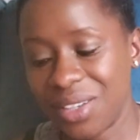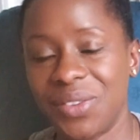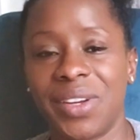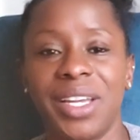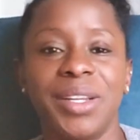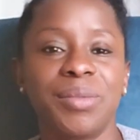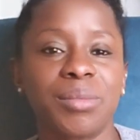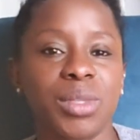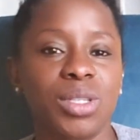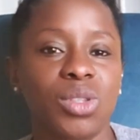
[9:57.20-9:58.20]
right?
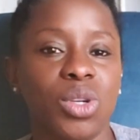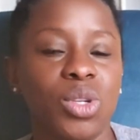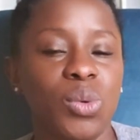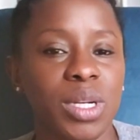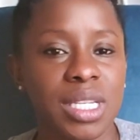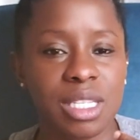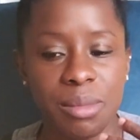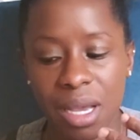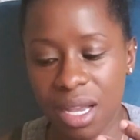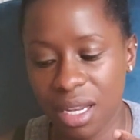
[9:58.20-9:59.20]
So you want to
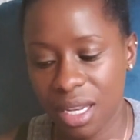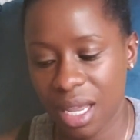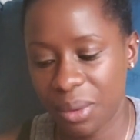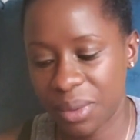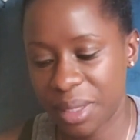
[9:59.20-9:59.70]
smile a lot